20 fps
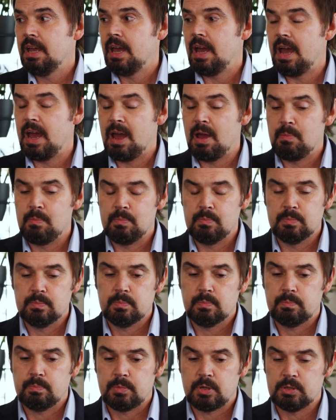
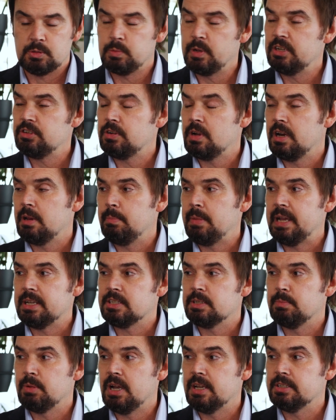because we're trying to
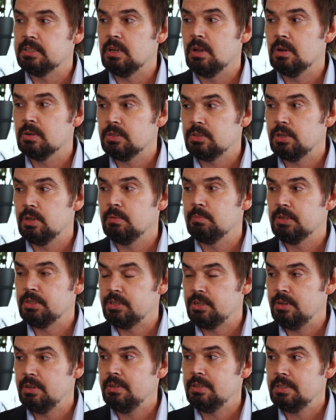maximise long-term
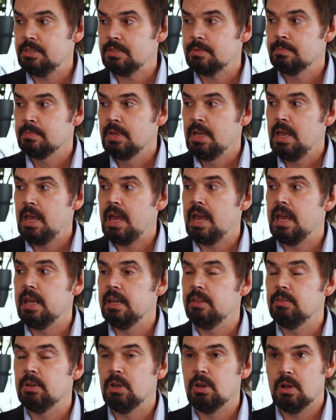returns,
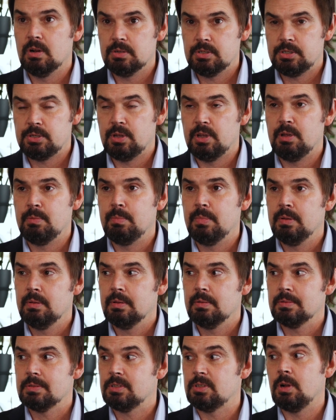and in the long term
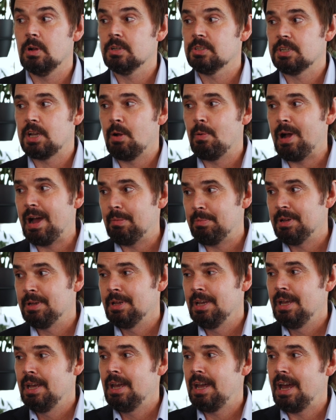stocks go up.
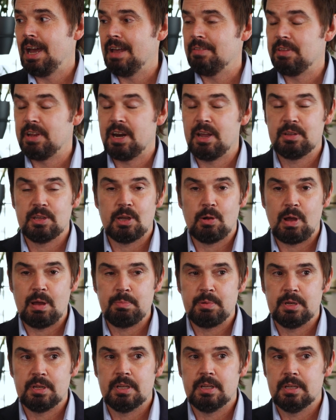They don't go
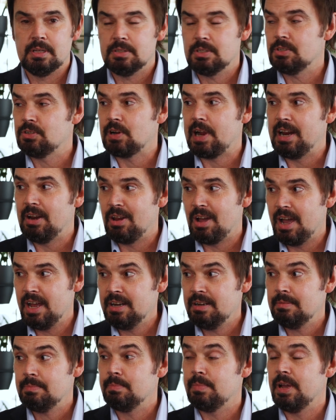up in a straight
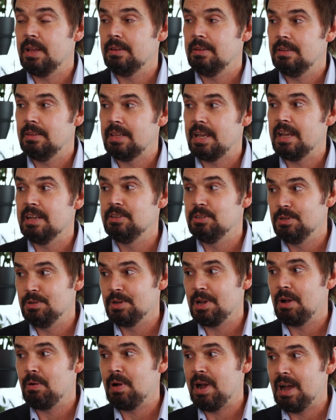line, but they do
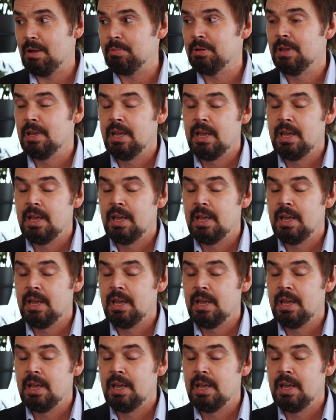go up.